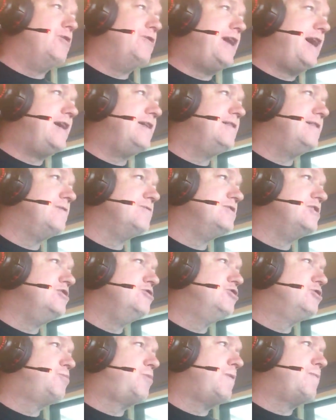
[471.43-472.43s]
you know that. There's a new
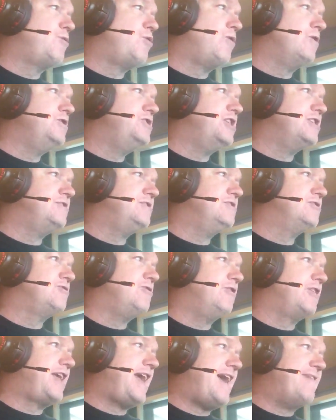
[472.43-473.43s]
Supreme Court justice
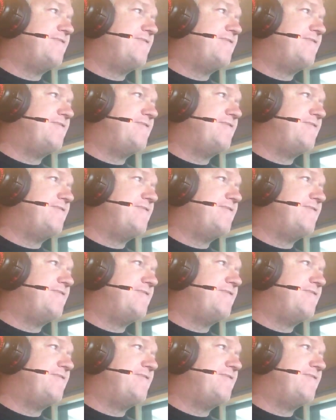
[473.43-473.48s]
called